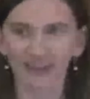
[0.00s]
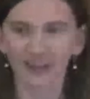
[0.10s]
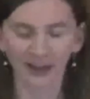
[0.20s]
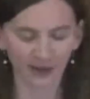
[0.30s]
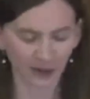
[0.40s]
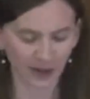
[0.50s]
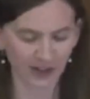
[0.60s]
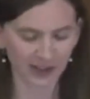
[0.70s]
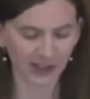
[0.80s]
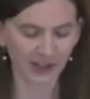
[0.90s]
I
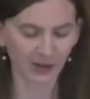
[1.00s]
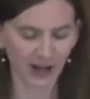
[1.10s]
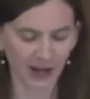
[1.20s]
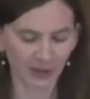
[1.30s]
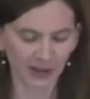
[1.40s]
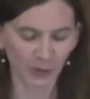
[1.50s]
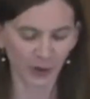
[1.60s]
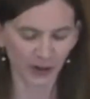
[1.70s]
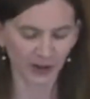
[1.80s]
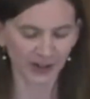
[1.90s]
noted Sister Abby's
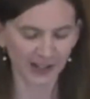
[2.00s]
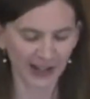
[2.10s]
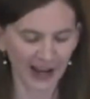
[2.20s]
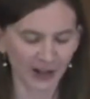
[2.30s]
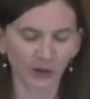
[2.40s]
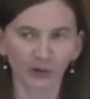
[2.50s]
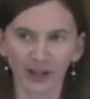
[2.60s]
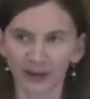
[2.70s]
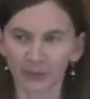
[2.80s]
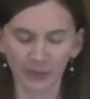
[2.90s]
words and echo
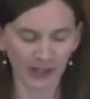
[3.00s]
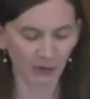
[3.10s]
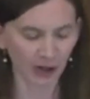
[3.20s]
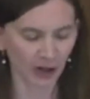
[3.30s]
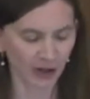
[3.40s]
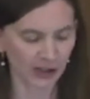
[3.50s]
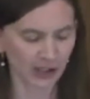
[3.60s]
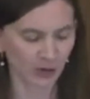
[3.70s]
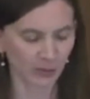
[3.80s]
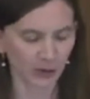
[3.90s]
them in regards
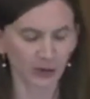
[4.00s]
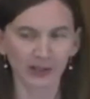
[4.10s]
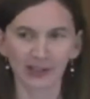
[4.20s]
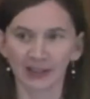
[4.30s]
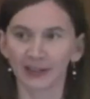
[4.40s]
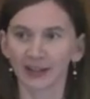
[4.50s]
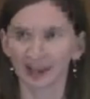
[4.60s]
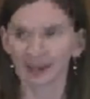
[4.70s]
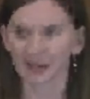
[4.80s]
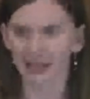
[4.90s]
to abuse in the
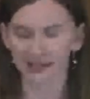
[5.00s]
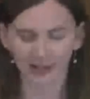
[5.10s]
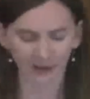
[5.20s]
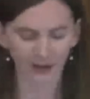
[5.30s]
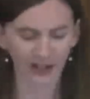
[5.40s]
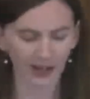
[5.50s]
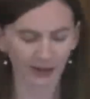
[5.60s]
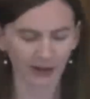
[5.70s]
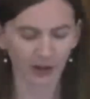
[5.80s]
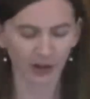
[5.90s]
context of the
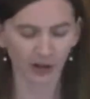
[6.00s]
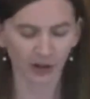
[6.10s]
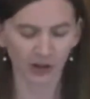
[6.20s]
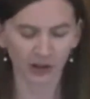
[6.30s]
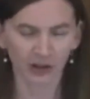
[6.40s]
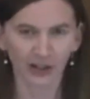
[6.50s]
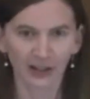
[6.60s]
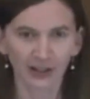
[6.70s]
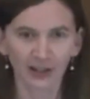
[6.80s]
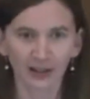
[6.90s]
Catholic Church.
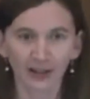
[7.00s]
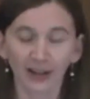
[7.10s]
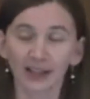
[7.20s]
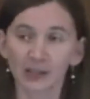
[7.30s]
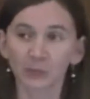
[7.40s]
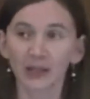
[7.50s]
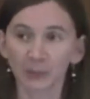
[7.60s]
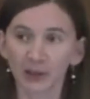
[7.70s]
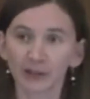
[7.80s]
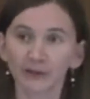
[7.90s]
As
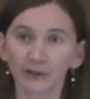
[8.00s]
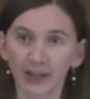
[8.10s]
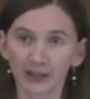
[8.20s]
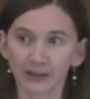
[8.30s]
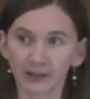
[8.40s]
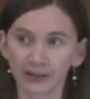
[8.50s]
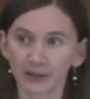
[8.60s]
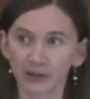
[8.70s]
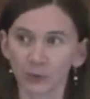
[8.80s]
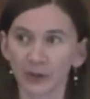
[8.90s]
people of faith,
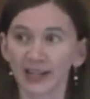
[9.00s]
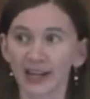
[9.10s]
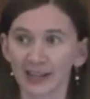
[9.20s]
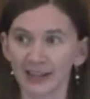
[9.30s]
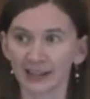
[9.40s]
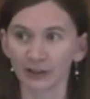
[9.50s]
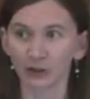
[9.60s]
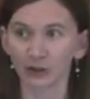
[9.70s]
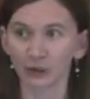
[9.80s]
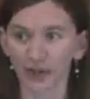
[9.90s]
we cannot
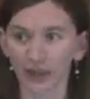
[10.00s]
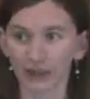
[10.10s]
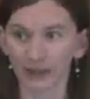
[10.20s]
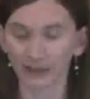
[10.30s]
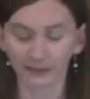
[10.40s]
look away.